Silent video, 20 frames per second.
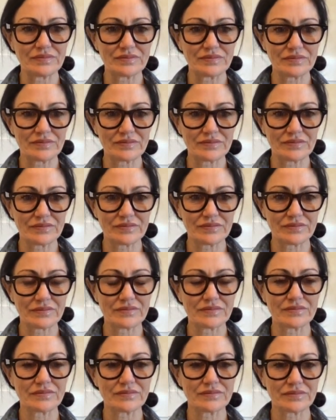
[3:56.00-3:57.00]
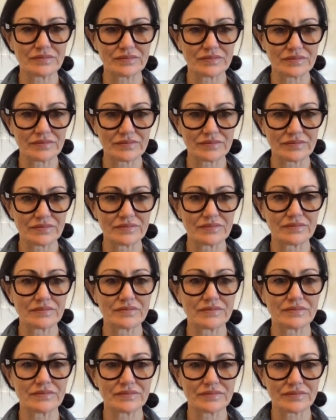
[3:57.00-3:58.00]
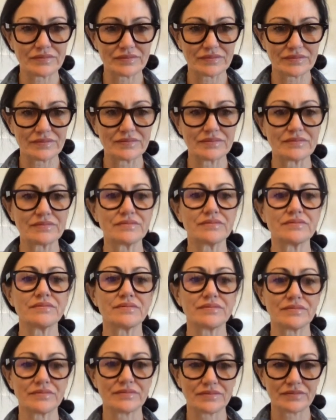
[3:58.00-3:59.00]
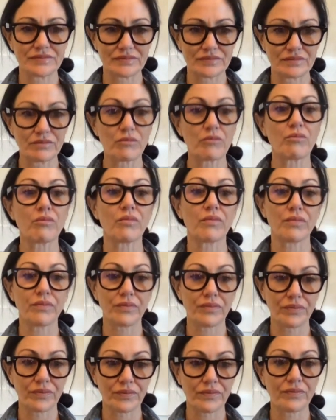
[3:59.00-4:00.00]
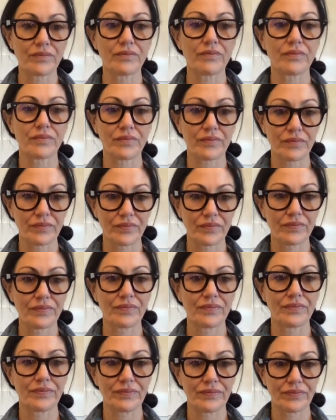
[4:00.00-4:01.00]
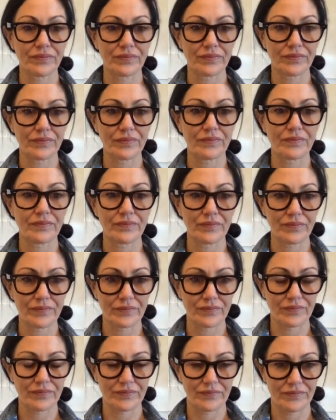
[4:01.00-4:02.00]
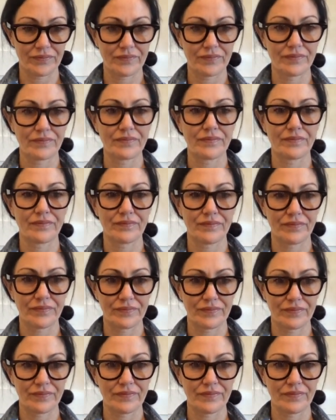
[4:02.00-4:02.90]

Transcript: This person isn't speaking.